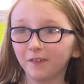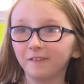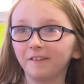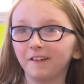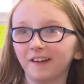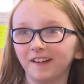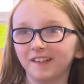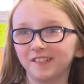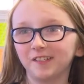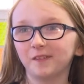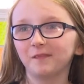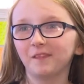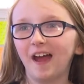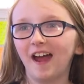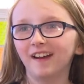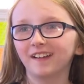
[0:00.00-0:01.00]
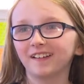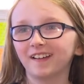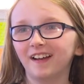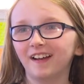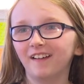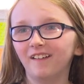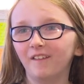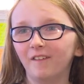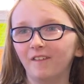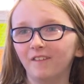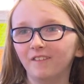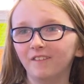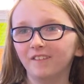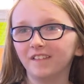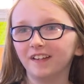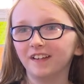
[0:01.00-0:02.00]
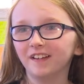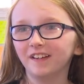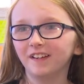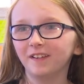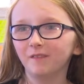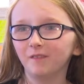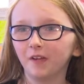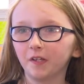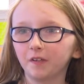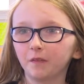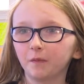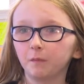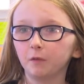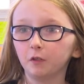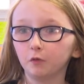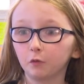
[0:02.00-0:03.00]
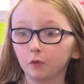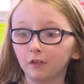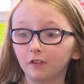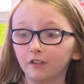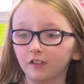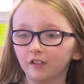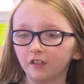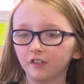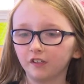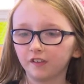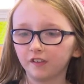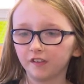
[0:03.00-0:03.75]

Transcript: be very dramatic at home, and it makes me really good in